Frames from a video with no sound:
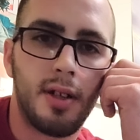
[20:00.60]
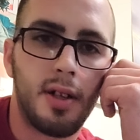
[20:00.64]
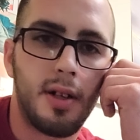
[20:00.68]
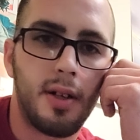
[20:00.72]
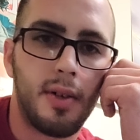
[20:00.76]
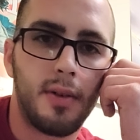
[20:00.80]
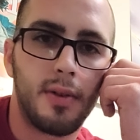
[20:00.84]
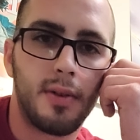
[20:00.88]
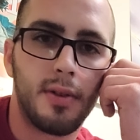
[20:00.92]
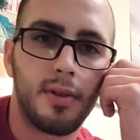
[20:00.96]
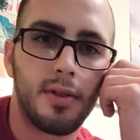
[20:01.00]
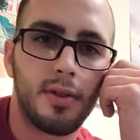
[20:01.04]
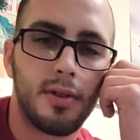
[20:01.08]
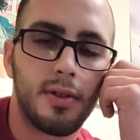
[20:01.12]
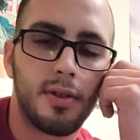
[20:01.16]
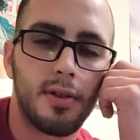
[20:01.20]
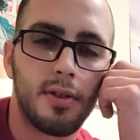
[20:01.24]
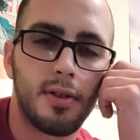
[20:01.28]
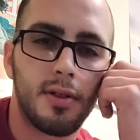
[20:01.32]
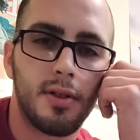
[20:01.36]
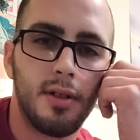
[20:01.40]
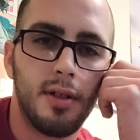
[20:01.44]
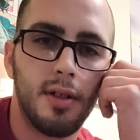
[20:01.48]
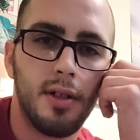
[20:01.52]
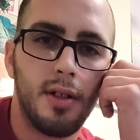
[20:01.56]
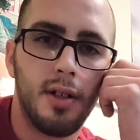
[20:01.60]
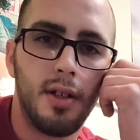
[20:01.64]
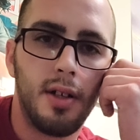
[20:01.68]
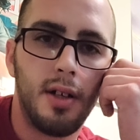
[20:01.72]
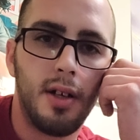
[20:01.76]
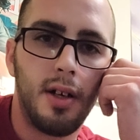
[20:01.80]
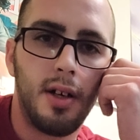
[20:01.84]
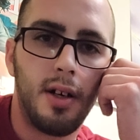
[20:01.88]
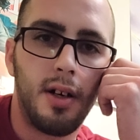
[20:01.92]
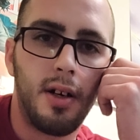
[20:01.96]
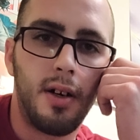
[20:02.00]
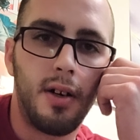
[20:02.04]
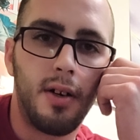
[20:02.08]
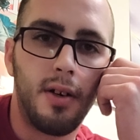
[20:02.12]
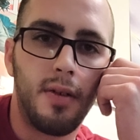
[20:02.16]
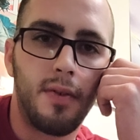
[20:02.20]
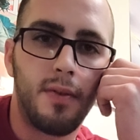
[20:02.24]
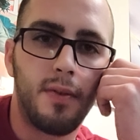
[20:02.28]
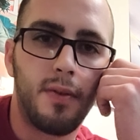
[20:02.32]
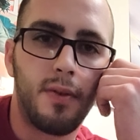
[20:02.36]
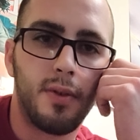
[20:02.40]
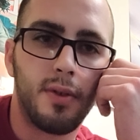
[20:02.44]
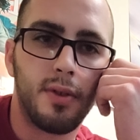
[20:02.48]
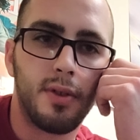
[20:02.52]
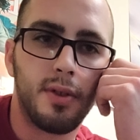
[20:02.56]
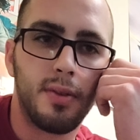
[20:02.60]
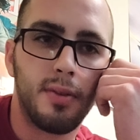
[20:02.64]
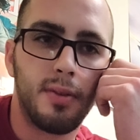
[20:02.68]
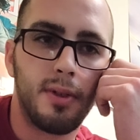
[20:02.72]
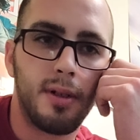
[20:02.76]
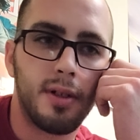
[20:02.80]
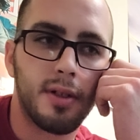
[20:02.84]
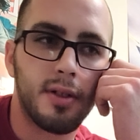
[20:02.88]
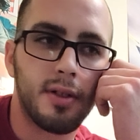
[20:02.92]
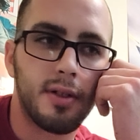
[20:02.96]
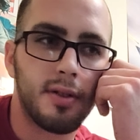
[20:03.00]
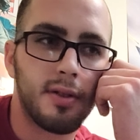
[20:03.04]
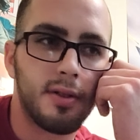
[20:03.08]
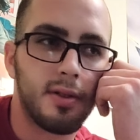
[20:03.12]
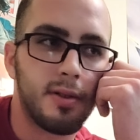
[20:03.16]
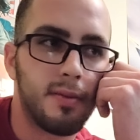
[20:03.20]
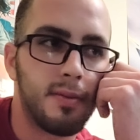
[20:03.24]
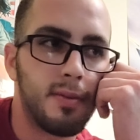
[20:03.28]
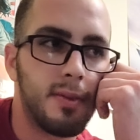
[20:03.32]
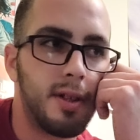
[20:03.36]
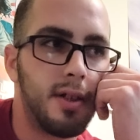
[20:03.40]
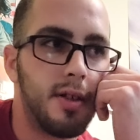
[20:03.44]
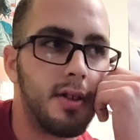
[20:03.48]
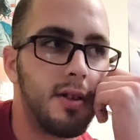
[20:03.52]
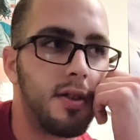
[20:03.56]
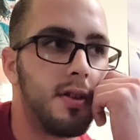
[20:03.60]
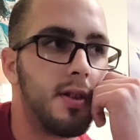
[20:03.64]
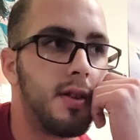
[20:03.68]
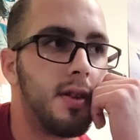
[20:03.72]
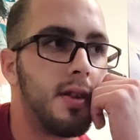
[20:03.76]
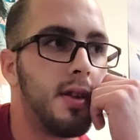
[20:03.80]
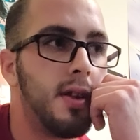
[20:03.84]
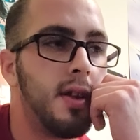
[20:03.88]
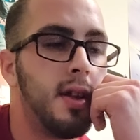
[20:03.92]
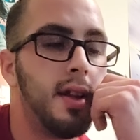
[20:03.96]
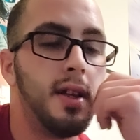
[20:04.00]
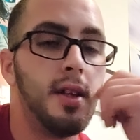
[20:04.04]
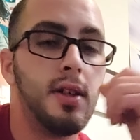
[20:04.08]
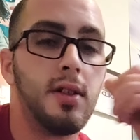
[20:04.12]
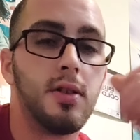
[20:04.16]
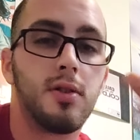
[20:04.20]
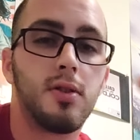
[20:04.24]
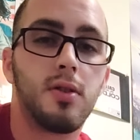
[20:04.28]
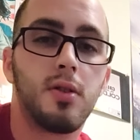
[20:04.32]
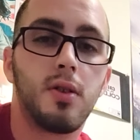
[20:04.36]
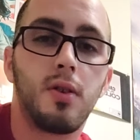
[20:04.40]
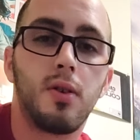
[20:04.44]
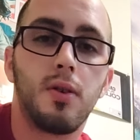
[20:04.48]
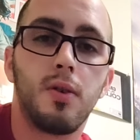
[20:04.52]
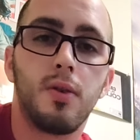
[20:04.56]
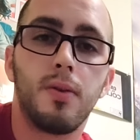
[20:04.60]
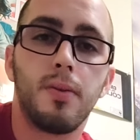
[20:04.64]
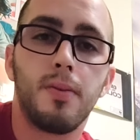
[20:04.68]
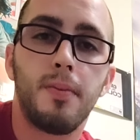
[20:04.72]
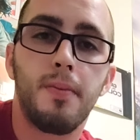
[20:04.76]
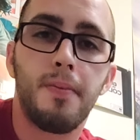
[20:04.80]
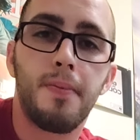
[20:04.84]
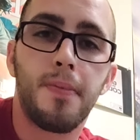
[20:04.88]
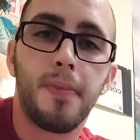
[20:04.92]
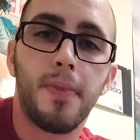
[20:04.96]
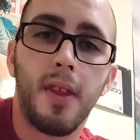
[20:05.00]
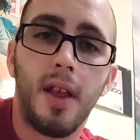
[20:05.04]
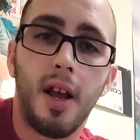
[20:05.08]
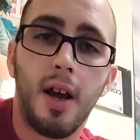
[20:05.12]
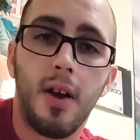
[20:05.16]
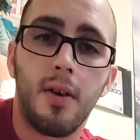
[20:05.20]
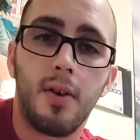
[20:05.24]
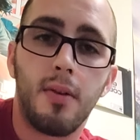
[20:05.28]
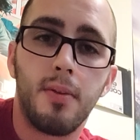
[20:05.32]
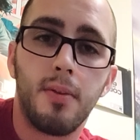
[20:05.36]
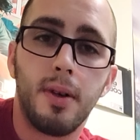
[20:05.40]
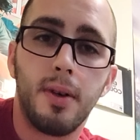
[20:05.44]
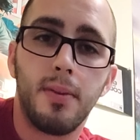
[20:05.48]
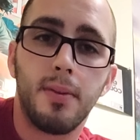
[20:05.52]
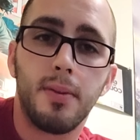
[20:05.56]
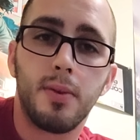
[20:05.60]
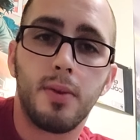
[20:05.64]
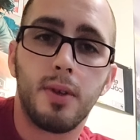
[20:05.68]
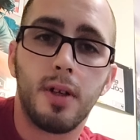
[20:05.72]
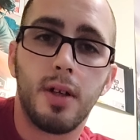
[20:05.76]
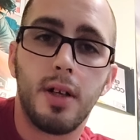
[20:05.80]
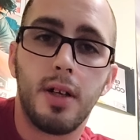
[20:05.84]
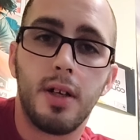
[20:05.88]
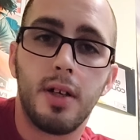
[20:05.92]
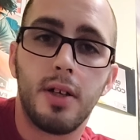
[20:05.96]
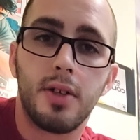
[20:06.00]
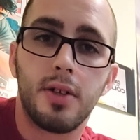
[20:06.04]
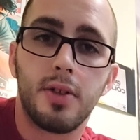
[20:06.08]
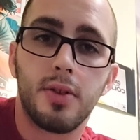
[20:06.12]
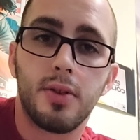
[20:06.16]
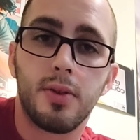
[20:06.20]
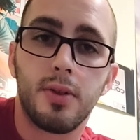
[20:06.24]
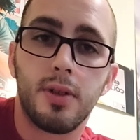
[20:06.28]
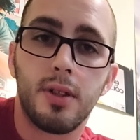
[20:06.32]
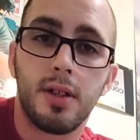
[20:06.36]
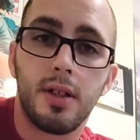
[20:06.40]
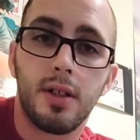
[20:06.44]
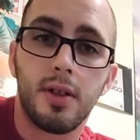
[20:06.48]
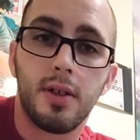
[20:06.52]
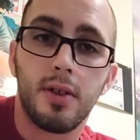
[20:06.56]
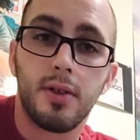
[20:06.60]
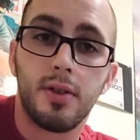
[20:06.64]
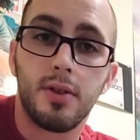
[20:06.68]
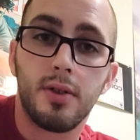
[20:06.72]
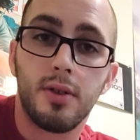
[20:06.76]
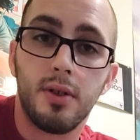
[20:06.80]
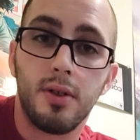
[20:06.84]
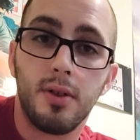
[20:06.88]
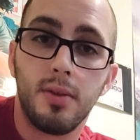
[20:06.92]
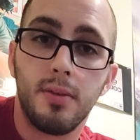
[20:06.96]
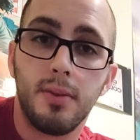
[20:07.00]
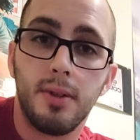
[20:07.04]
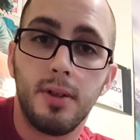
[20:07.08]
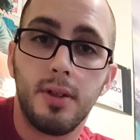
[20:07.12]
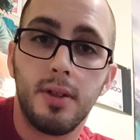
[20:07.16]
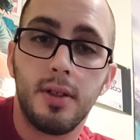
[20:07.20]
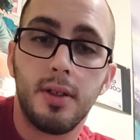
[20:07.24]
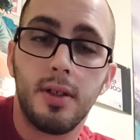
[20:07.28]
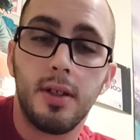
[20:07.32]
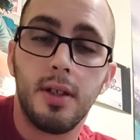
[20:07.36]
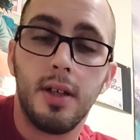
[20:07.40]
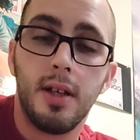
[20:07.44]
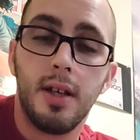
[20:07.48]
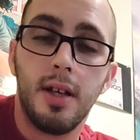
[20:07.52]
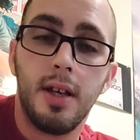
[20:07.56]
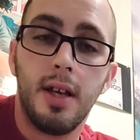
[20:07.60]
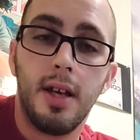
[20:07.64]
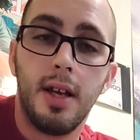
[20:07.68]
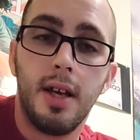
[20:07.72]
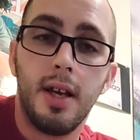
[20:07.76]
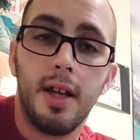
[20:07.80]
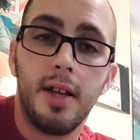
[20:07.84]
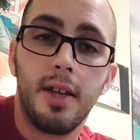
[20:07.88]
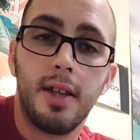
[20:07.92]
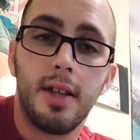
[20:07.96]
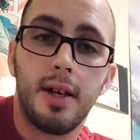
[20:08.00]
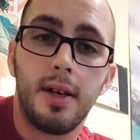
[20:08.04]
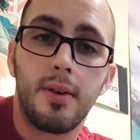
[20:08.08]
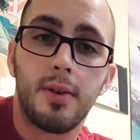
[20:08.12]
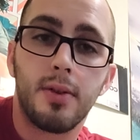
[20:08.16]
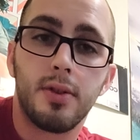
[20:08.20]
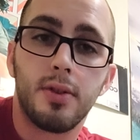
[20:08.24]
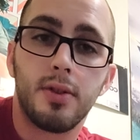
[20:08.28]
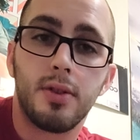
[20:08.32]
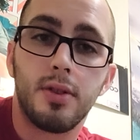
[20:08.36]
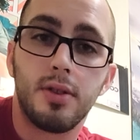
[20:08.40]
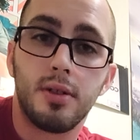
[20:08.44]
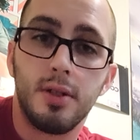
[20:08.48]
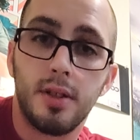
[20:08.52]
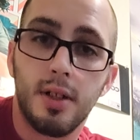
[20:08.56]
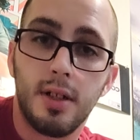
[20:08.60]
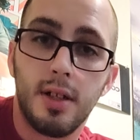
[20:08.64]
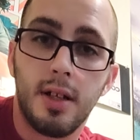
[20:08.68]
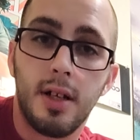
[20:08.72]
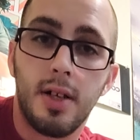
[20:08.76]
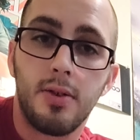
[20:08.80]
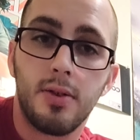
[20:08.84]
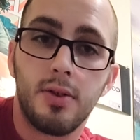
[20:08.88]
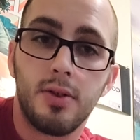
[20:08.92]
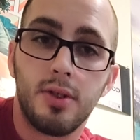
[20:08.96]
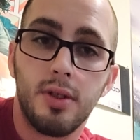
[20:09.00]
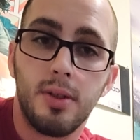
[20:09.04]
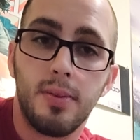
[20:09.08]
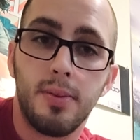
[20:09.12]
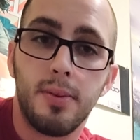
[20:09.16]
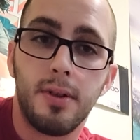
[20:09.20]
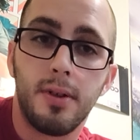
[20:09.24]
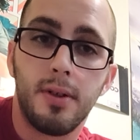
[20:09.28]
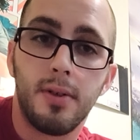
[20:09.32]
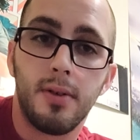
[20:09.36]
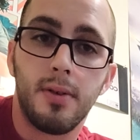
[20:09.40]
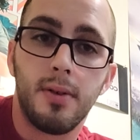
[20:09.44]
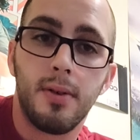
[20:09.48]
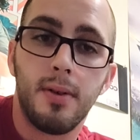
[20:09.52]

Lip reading: I was just $114. I was like, man. So I remember what Harry Tornado told me, and that was to check out Shippo.